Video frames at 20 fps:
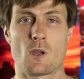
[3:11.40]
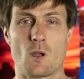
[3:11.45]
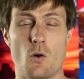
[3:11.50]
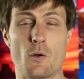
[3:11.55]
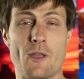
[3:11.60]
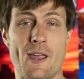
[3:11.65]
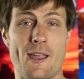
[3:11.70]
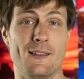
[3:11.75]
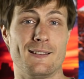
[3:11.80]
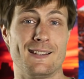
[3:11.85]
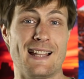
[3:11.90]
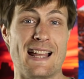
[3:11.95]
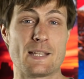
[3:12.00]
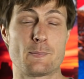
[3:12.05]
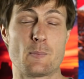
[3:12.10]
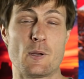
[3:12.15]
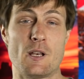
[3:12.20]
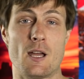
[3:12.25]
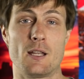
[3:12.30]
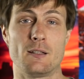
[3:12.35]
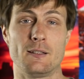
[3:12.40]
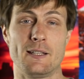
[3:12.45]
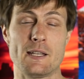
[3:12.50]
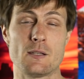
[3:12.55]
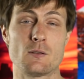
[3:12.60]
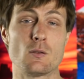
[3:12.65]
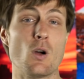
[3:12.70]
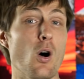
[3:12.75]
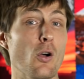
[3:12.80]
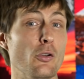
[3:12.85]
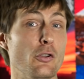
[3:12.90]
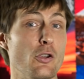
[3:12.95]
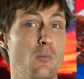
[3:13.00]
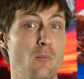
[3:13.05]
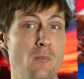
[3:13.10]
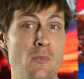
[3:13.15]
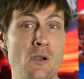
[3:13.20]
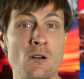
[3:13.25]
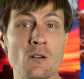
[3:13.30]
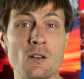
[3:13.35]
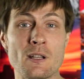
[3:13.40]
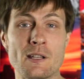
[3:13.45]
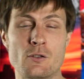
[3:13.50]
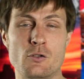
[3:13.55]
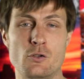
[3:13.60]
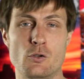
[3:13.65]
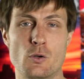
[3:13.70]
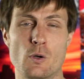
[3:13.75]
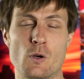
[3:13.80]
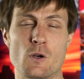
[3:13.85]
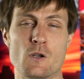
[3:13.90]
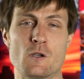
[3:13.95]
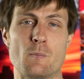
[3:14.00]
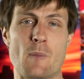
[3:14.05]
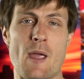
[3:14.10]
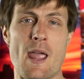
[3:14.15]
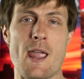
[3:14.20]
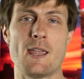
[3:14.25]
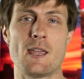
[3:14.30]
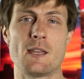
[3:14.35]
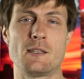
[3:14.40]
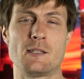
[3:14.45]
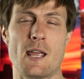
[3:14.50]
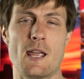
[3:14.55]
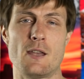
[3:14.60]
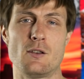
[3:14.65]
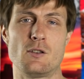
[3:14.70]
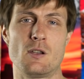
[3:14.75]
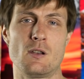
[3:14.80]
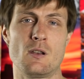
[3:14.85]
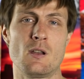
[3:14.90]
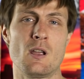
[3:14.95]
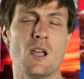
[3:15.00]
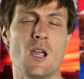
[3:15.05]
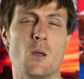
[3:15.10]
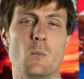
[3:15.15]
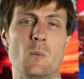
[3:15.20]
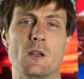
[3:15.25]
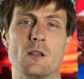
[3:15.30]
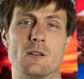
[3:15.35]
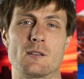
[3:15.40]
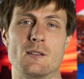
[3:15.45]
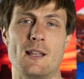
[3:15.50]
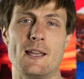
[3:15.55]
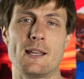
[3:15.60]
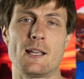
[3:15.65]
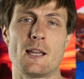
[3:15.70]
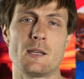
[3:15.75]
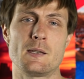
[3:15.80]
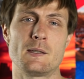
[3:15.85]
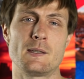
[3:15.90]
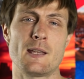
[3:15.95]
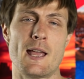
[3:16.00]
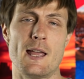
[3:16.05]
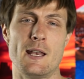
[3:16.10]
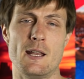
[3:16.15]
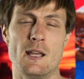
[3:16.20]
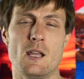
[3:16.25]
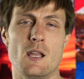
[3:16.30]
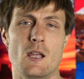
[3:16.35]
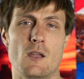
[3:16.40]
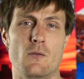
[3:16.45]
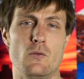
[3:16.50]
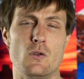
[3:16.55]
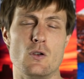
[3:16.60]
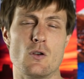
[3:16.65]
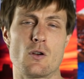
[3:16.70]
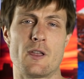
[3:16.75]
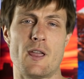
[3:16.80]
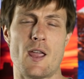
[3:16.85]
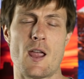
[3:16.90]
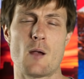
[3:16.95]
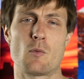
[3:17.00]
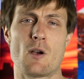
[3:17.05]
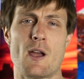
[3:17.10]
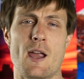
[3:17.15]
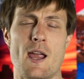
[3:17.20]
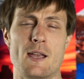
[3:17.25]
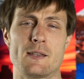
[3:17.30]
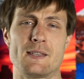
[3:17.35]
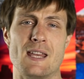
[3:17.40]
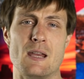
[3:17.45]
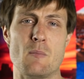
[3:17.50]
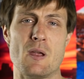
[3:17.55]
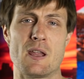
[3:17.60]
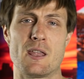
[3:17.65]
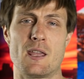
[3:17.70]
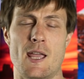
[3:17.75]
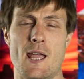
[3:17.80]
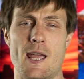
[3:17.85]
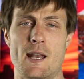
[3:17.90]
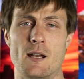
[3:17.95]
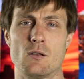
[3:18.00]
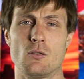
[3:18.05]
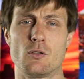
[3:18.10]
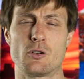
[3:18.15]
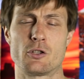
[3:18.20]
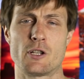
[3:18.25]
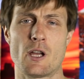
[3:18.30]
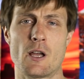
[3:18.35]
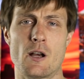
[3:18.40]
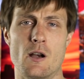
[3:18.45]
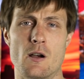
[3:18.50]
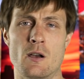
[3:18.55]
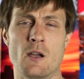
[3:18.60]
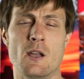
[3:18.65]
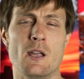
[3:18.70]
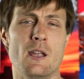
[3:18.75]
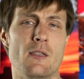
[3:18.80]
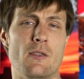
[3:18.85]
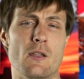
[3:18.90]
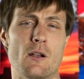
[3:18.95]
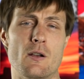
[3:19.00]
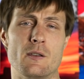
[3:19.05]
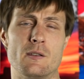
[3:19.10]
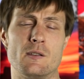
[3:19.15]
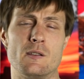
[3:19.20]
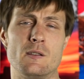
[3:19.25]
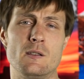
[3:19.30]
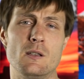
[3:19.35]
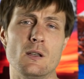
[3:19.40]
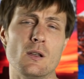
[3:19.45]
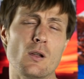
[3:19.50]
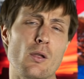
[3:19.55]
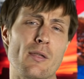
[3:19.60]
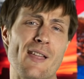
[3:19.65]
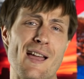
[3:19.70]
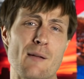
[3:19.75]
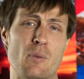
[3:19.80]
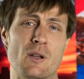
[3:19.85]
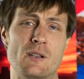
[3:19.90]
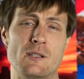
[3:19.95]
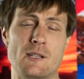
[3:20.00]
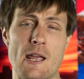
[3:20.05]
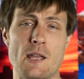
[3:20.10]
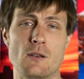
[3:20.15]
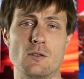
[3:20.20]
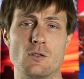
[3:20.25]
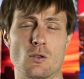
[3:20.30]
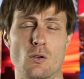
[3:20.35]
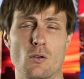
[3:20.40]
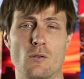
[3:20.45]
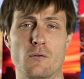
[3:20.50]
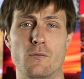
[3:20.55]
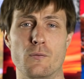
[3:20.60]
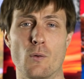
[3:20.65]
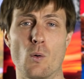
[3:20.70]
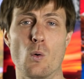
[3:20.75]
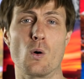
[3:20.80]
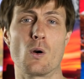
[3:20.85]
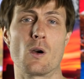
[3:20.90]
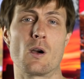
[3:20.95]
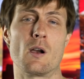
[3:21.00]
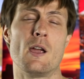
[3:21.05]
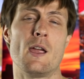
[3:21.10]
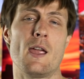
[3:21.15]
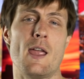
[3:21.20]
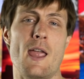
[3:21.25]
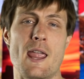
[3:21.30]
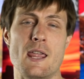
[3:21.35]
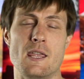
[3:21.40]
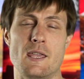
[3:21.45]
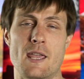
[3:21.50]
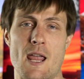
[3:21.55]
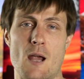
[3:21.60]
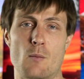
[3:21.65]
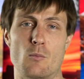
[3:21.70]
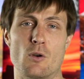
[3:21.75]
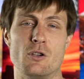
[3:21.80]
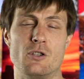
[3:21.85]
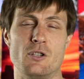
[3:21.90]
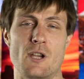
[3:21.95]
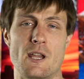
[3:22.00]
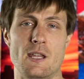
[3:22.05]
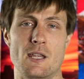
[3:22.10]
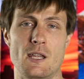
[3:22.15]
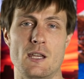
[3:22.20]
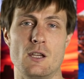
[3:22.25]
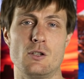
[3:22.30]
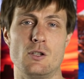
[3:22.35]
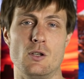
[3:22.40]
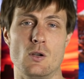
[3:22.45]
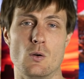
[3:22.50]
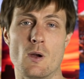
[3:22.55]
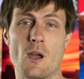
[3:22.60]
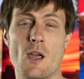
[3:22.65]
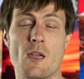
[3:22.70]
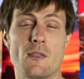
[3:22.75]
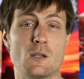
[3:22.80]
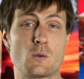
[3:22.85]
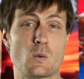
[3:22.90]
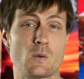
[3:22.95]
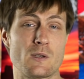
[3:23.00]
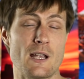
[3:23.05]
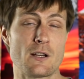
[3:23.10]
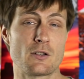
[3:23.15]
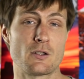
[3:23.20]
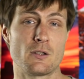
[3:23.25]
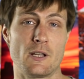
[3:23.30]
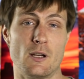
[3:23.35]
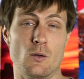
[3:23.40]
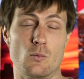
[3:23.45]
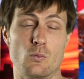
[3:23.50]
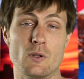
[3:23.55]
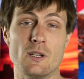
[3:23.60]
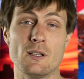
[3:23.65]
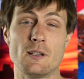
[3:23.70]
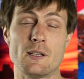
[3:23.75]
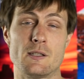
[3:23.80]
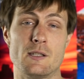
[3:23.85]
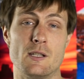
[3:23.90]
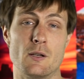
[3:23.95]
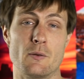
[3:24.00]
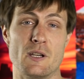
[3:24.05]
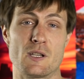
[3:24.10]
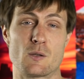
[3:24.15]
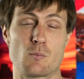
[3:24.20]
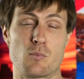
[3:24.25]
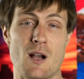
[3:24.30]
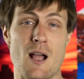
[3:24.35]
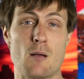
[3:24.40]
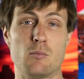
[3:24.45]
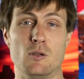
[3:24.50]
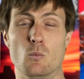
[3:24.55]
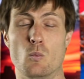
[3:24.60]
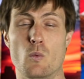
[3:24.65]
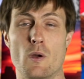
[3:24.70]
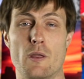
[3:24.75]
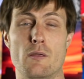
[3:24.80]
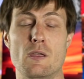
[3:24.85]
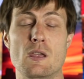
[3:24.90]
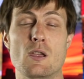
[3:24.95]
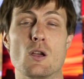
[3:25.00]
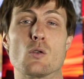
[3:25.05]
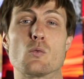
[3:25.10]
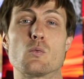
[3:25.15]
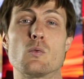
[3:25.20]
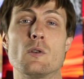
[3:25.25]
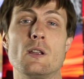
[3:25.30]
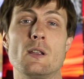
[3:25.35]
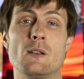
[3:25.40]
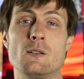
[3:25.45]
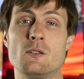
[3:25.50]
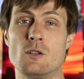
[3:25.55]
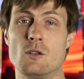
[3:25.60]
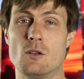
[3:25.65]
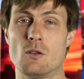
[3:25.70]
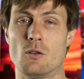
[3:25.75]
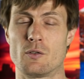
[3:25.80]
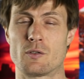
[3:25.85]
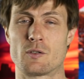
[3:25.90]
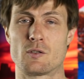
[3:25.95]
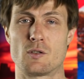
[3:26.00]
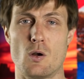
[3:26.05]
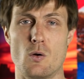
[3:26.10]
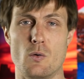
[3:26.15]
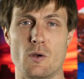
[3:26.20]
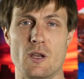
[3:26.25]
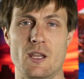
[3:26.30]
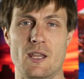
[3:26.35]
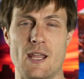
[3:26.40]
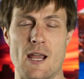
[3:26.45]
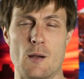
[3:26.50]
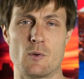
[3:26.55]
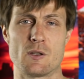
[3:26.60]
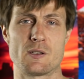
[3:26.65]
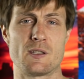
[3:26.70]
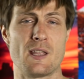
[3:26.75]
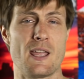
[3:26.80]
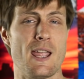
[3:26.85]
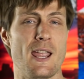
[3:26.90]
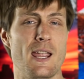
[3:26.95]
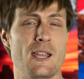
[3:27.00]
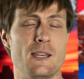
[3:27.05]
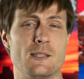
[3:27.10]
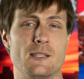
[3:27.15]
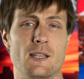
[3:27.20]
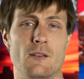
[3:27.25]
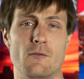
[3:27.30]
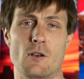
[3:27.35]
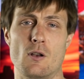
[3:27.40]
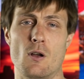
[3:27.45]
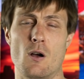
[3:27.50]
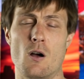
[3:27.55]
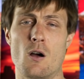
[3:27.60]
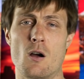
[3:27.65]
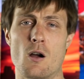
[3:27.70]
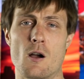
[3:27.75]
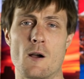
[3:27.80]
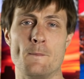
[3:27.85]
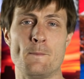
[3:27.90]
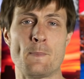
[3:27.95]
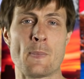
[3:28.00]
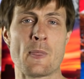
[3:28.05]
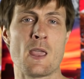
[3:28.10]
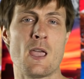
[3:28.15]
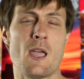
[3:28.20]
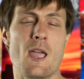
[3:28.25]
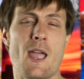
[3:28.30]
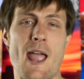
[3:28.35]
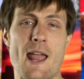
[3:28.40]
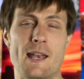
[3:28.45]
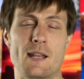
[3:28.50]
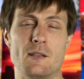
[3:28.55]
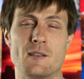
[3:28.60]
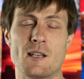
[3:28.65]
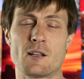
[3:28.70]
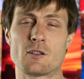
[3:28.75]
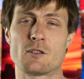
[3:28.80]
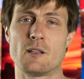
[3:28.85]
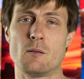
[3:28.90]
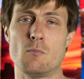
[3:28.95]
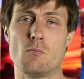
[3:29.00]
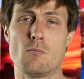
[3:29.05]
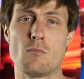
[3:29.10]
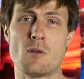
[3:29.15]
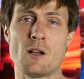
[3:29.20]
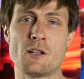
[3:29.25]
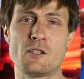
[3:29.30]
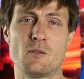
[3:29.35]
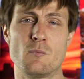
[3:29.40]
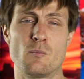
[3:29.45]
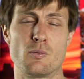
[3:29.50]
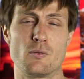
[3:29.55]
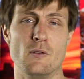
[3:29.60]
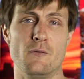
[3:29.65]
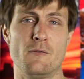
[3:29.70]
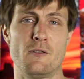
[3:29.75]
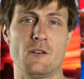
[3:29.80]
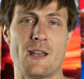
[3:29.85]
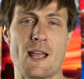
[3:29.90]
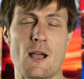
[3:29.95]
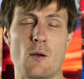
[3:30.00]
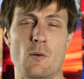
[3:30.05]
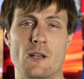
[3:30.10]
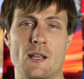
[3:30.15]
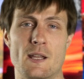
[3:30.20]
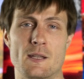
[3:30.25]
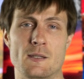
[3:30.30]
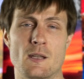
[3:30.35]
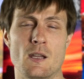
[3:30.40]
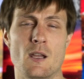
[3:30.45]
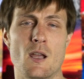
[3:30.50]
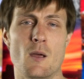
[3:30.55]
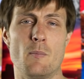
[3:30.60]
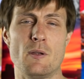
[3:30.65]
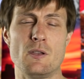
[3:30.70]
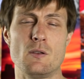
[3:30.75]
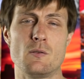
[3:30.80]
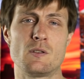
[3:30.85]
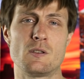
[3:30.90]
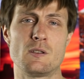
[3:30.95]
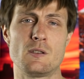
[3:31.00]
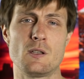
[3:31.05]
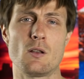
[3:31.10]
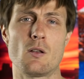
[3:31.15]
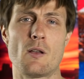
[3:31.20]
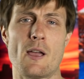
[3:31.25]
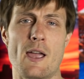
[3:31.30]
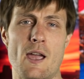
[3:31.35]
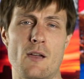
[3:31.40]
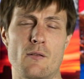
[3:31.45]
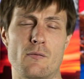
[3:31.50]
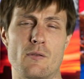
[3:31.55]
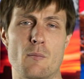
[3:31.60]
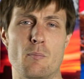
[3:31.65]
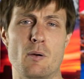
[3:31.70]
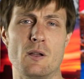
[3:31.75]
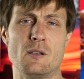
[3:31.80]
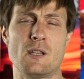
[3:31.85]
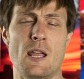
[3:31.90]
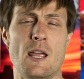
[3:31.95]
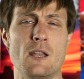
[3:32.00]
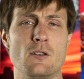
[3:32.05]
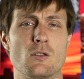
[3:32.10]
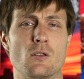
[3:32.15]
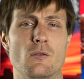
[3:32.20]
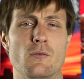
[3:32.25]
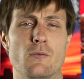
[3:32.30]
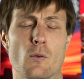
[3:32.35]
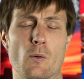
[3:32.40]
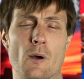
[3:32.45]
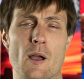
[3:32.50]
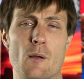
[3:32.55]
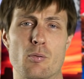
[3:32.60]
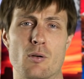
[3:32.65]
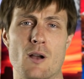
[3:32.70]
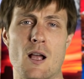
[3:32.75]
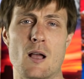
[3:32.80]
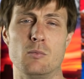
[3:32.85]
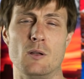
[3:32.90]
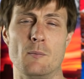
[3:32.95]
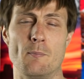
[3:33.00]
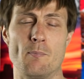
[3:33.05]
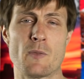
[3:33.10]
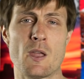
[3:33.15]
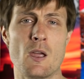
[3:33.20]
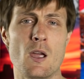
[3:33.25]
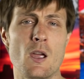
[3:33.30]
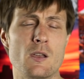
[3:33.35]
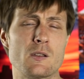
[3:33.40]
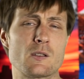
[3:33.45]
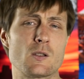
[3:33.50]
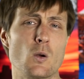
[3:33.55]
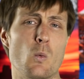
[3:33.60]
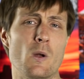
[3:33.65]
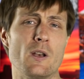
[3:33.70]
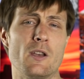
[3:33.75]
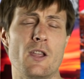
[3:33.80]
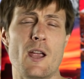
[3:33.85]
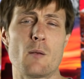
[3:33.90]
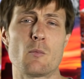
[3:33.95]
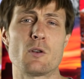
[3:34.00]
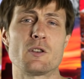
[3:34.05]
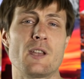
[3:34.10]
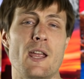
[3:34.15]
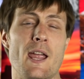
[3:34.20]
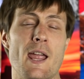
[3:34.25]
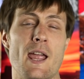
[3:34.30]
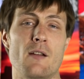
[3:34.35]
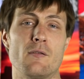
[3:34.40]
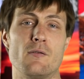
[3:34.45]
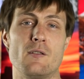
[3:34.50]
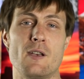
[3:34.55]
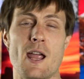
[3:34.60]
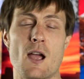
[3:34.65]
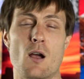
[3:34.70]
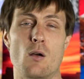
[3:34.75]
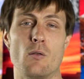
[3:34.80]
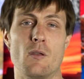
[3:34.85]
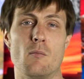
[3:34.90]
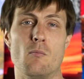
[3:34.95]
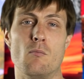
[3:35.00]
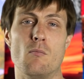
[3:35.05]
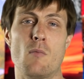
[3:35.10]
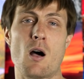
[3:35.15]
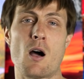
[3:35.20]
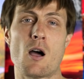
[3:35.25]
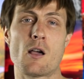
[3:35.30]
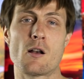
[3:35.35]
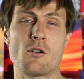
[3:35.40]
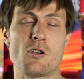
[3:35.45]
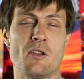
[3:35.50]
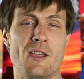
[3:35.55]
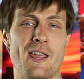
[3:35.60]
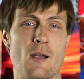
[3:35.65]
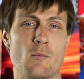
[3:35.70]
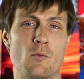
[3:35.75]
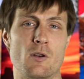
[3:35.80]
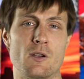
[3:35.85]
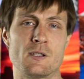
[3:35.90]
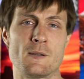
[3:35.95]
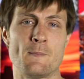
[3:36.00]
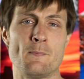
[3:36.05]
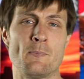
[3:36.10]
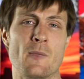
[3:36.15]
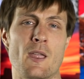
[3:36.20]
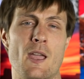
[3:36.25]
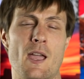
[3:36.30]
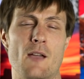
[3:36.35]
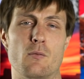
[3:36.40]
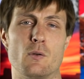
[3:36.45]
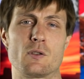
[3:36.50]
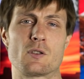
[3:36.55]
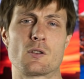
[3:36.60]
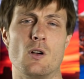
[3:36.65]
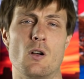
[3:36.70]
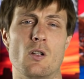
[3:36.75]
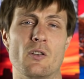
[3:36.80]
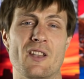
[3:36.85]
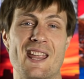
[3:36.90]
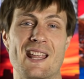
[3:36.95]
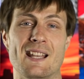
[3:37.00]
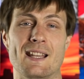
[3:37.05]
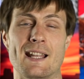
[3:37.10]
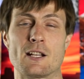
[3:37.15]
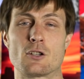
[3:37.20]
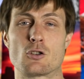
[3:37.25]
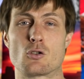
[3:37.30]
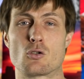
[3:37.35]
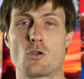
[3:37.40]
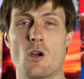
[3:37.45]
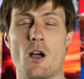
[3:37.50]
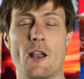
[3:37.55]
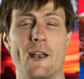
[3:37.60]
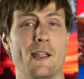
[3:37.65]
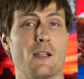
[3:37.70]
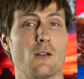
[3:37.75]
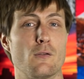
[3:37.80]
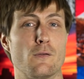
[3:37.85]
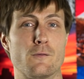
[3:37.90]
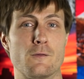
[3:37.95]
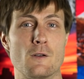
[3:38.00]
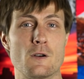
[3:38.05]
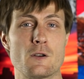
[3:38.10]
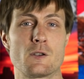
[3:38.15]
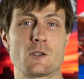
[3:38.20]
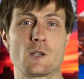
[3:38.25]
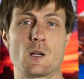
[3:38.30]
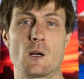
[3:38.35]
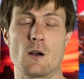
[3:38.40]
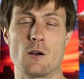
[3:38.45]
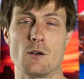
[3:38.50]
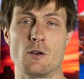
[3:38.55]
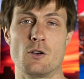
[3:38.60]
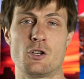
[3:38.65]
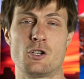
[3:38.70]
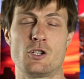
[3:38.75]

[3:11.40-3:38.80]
Okay, last but not least, all you mirrorless shooters pay attention because like I said, if your camera has a mechanical shutter, there is still that potential for a camera shake issue. This was actually a really serious problem with the original Sony cameras, the A7R, and it's actually much improved nowadays, but you still have the potential for a problem. So what cameras have now, the modern cameras, have what's called electronic first curtain